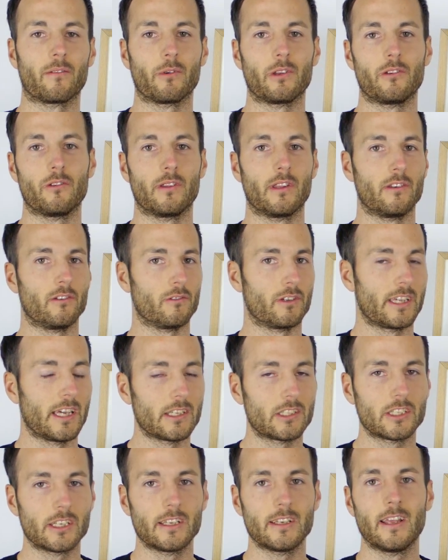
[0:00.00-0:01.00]
We do the new
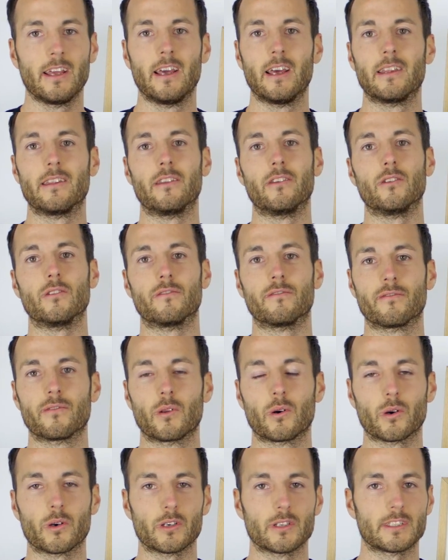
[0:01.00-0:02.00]
kitchen, the new
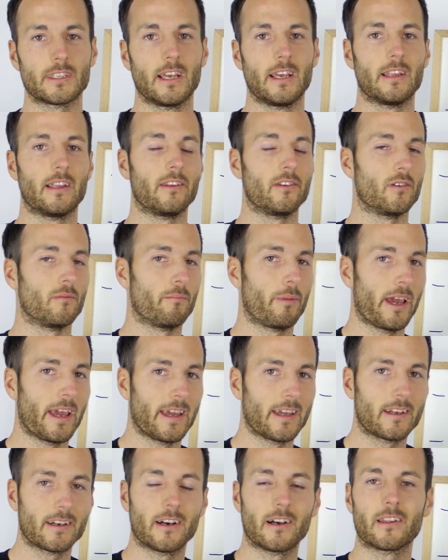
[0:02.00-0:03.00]
floors, the new
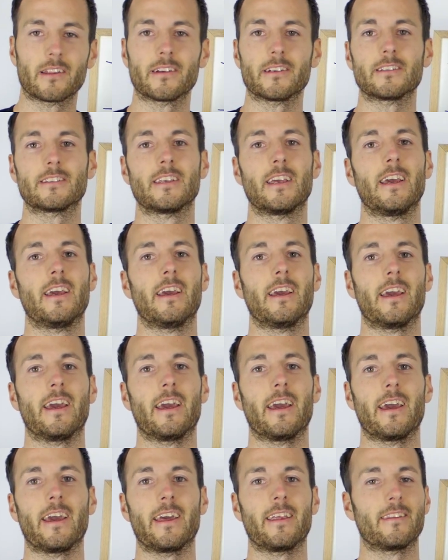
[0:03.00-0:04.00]
paint colors,
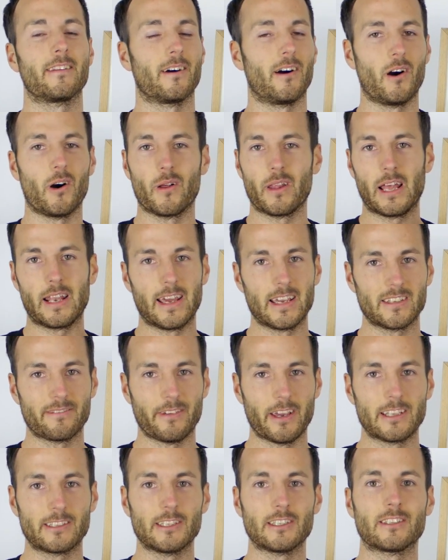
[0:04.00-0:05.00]
and all that nice
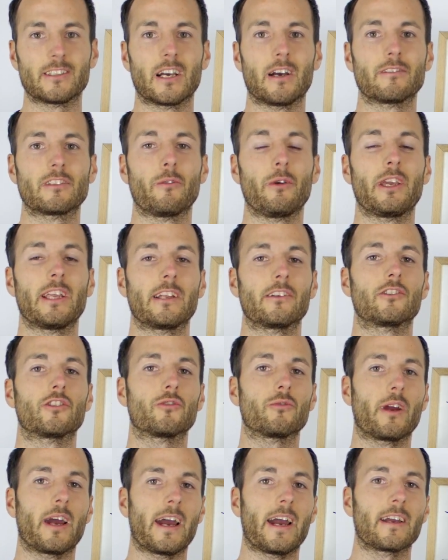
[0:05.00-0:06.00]
fancy stuff so we can
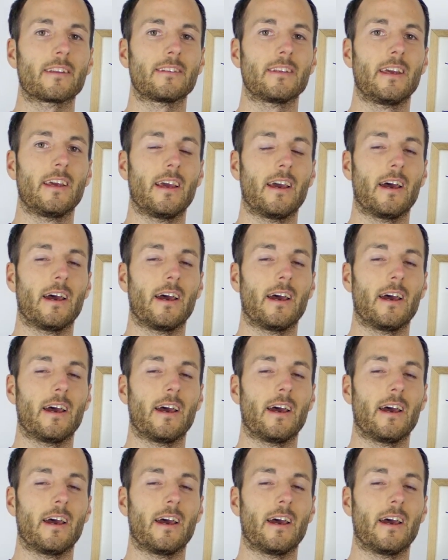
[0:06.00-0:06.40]
attract